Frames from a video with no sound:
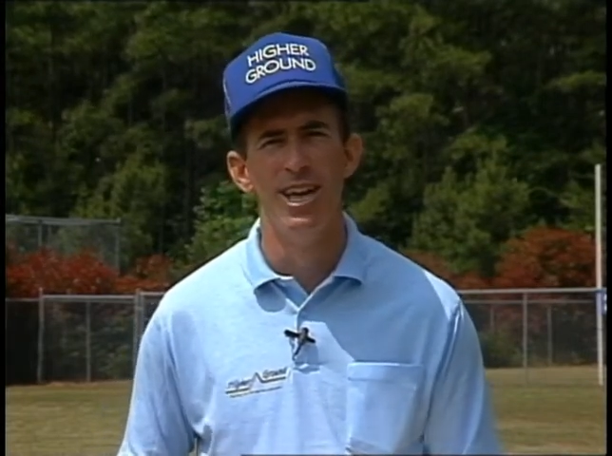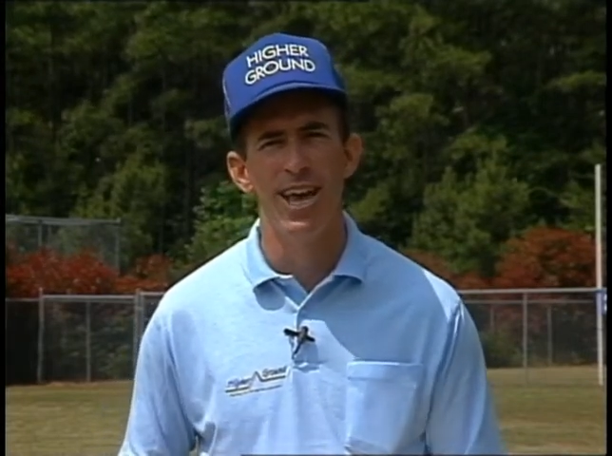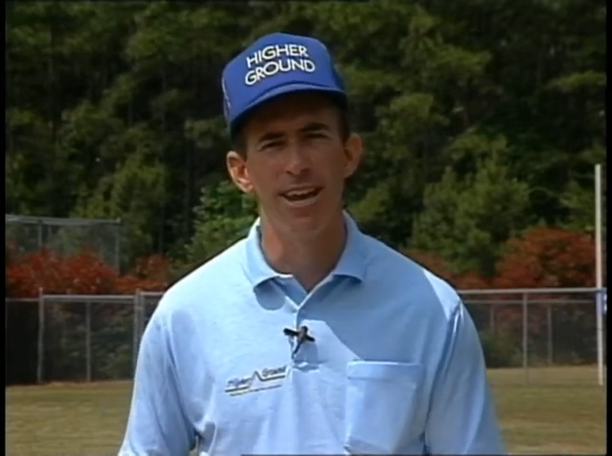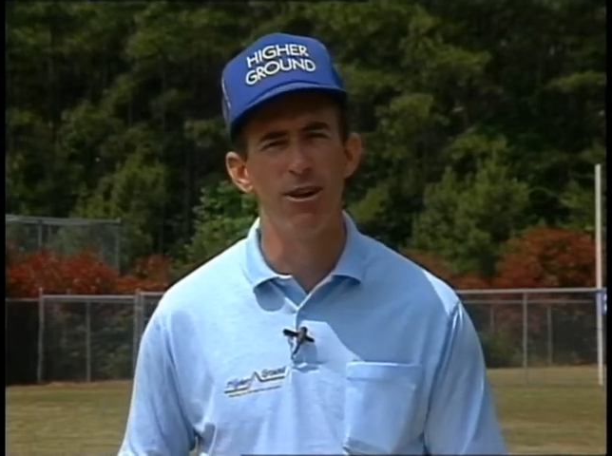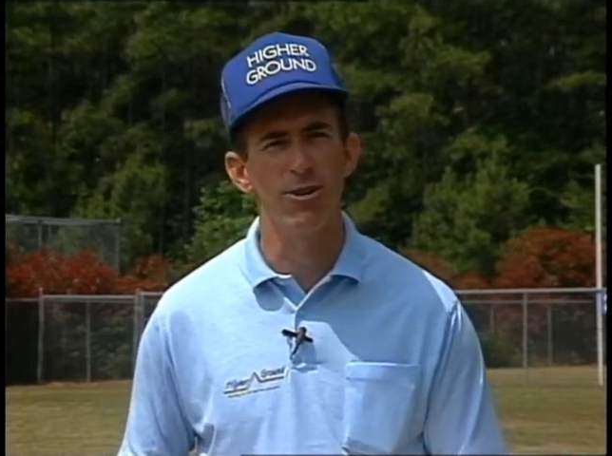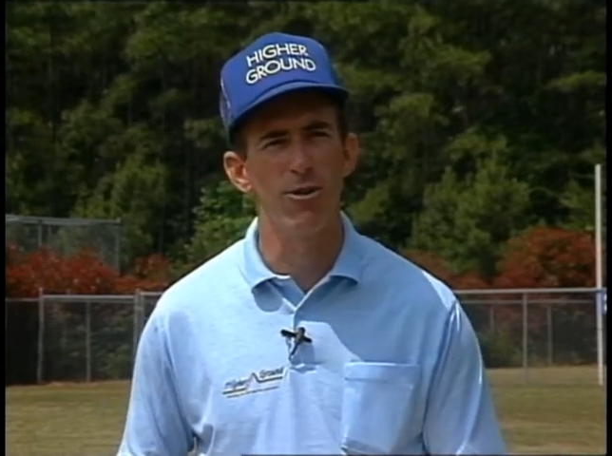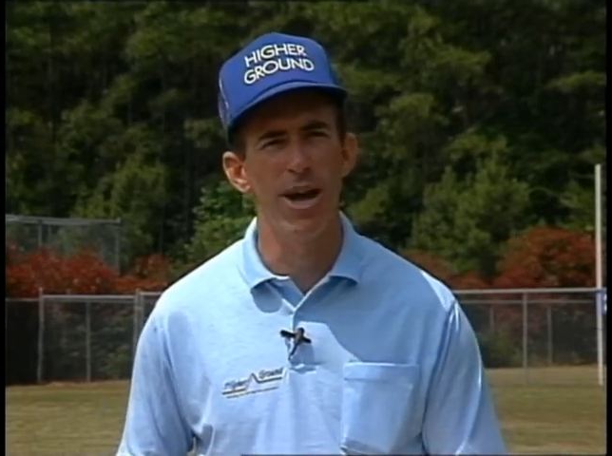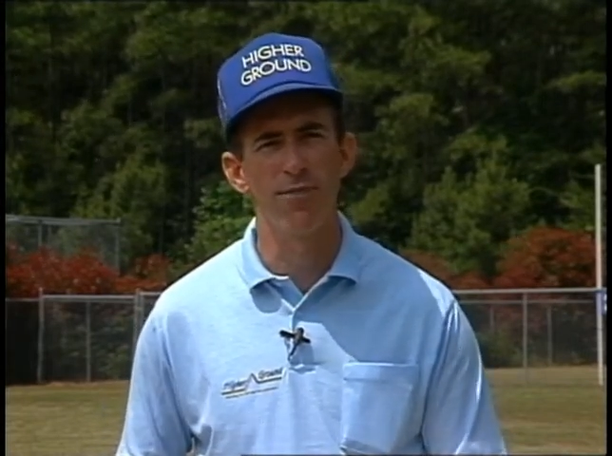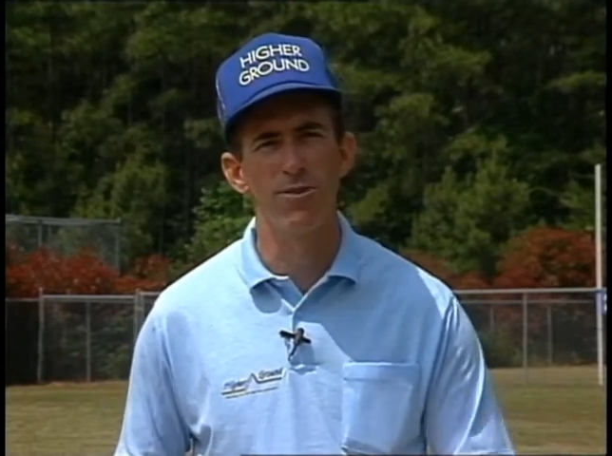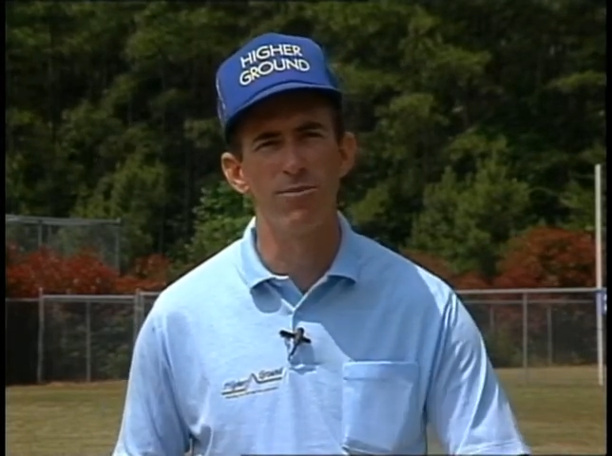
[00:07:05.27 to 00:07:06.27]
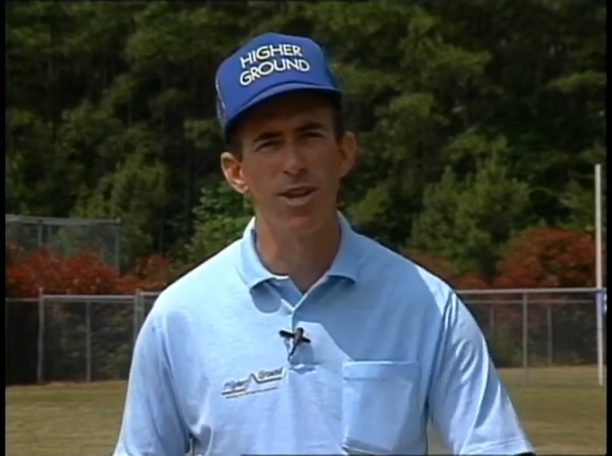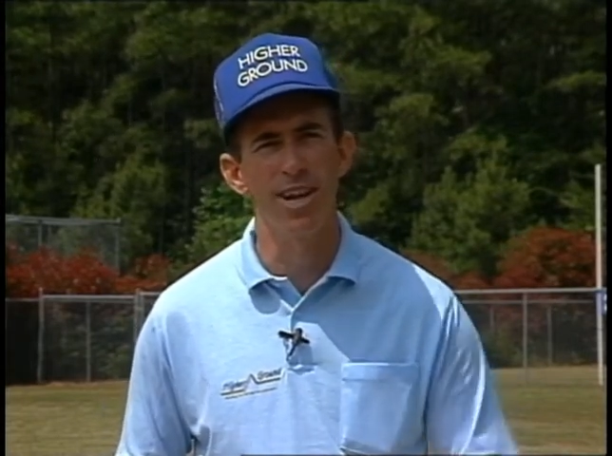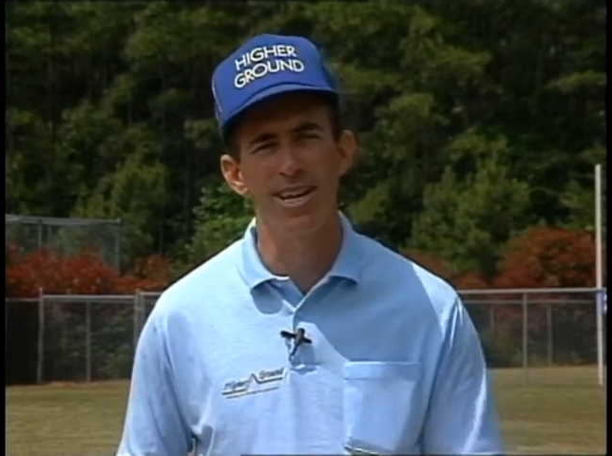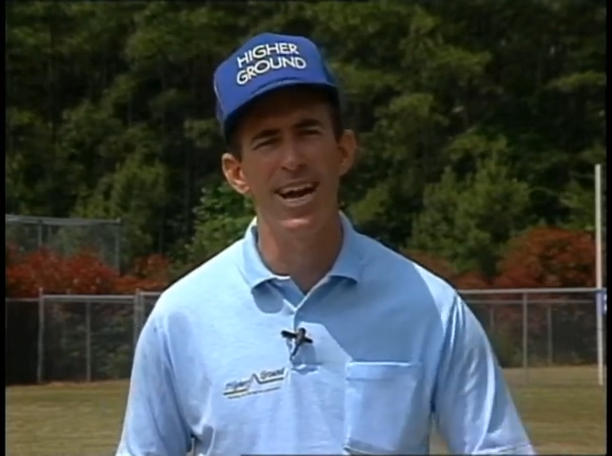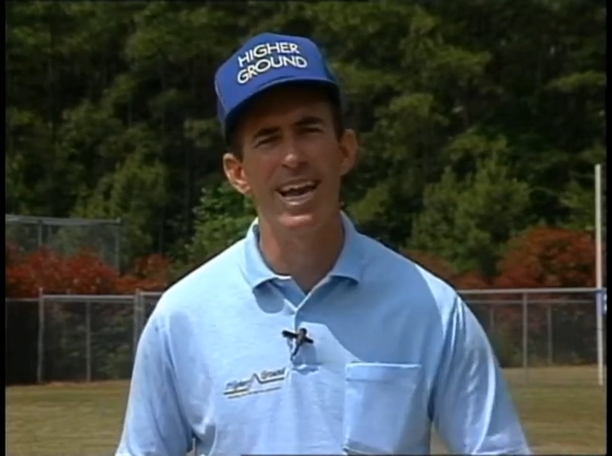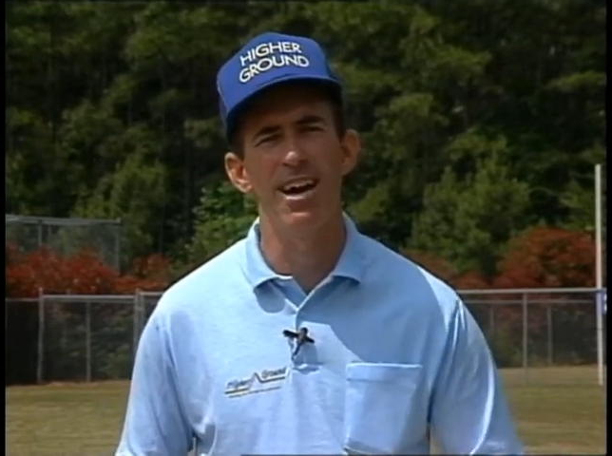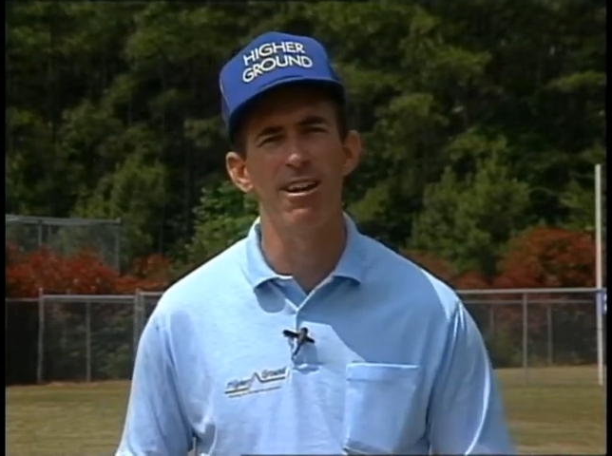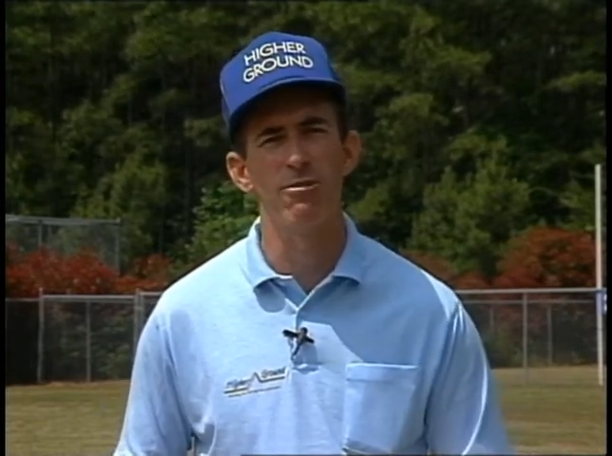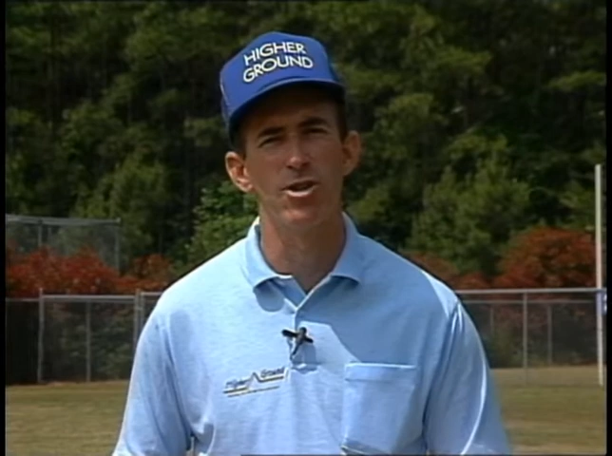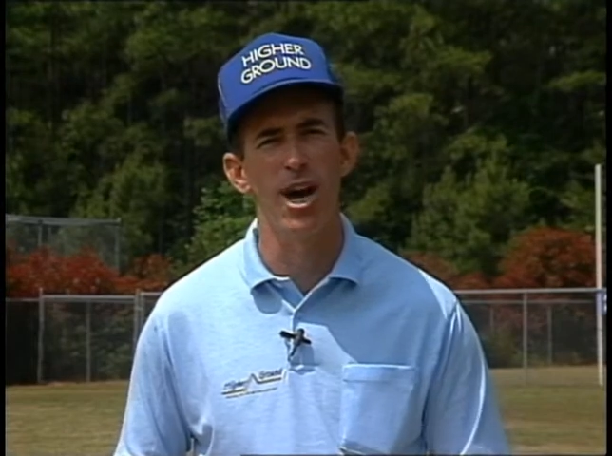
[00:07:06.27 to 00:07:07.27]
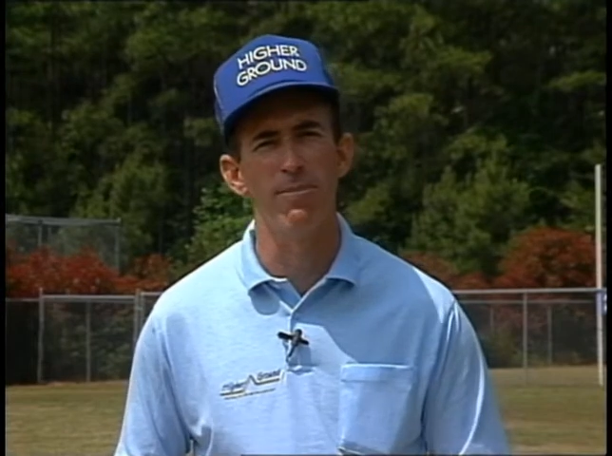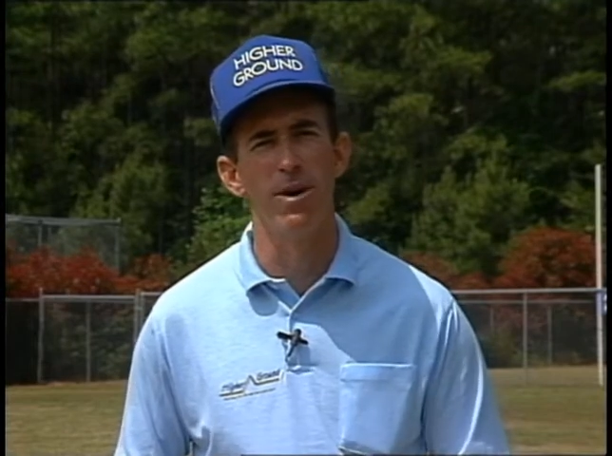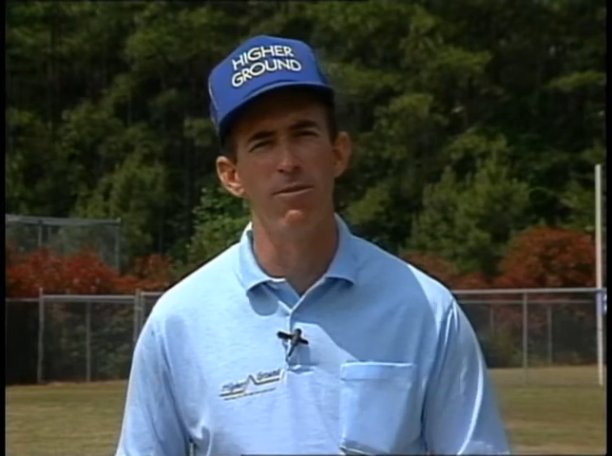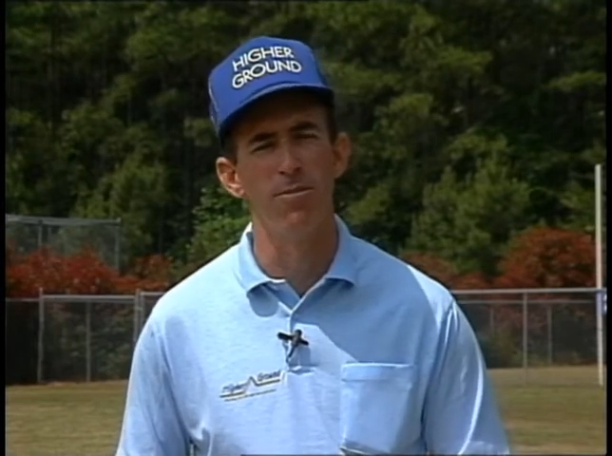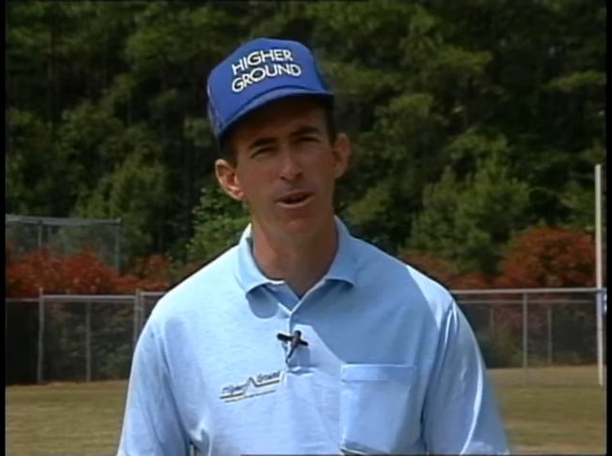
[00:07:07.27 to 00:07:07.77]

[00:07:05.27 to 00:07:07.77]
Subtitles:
and also have some slick nylon on top of them.